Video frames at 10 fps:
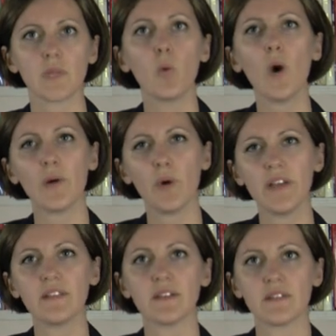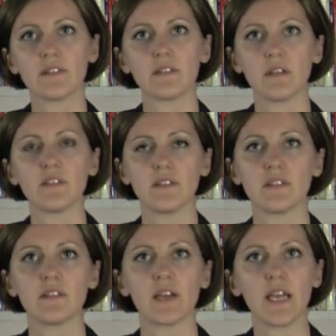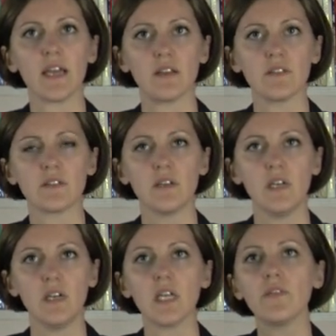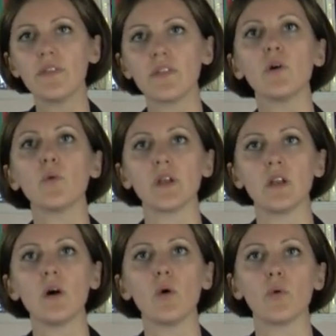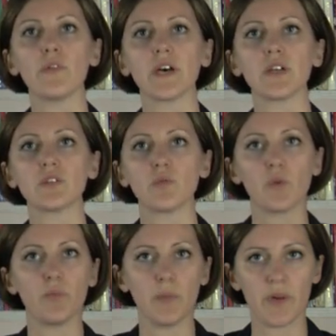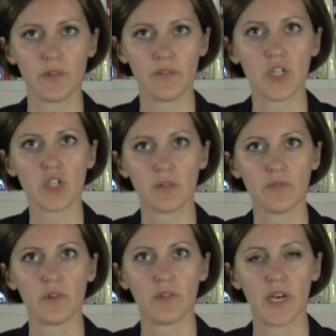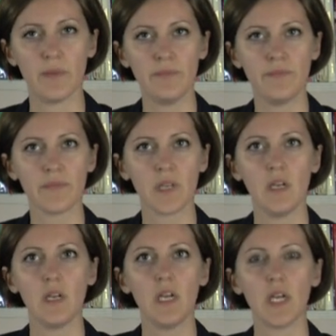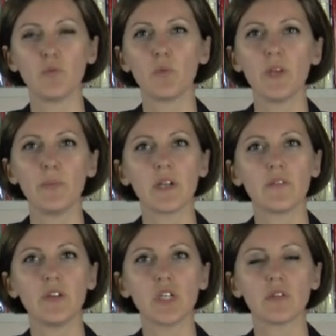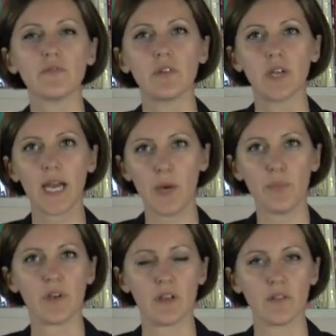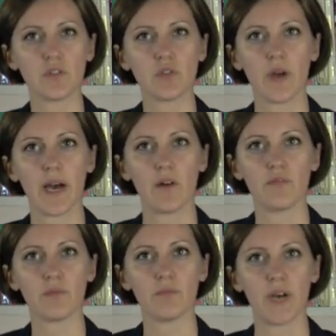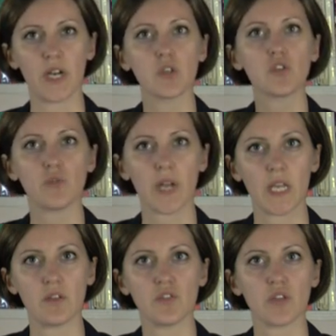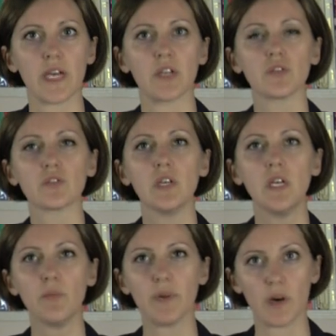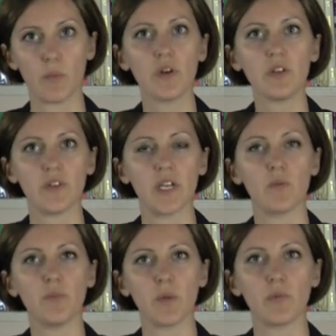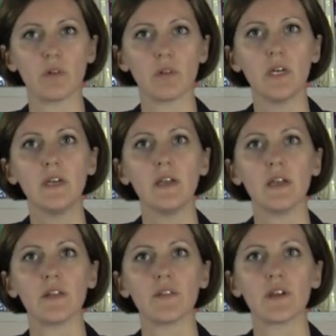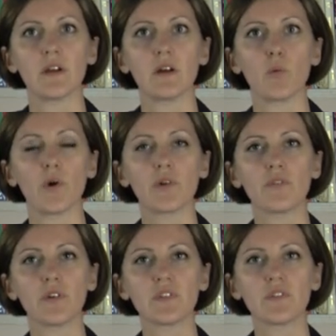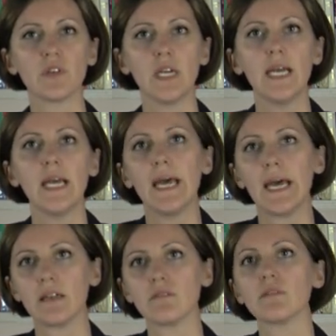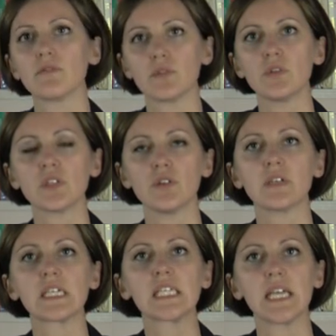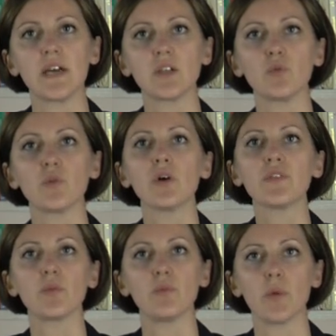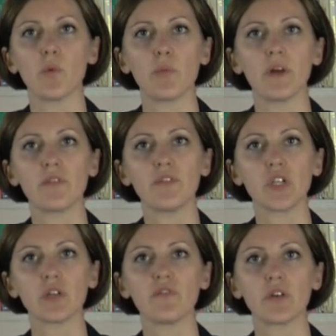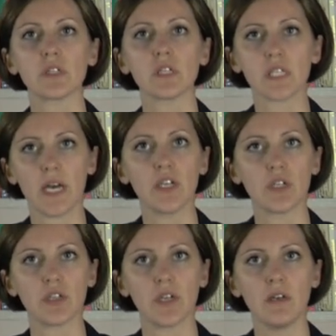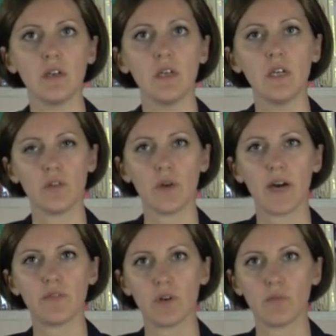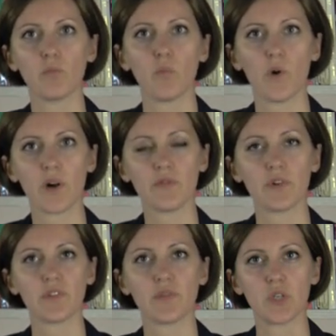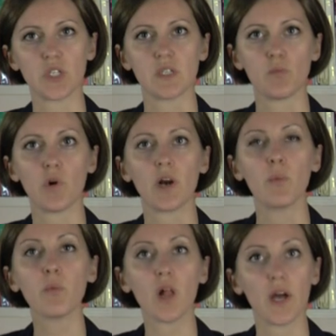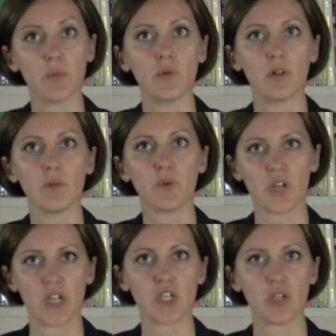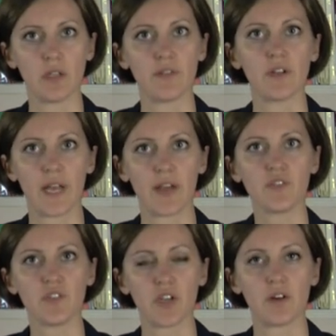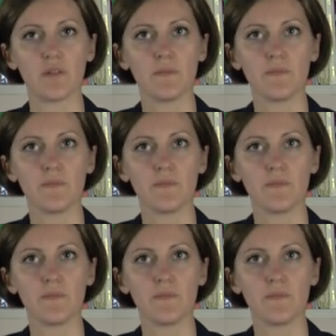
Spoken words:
Why is this the case? Even though we know that it would be beneficial for them, it would be beneficial for the companies to have better trained and better motivated people in their workforce. And to a certain extent, it would also be more beneficial for society to have a workforce which is more employable potentially in the next year.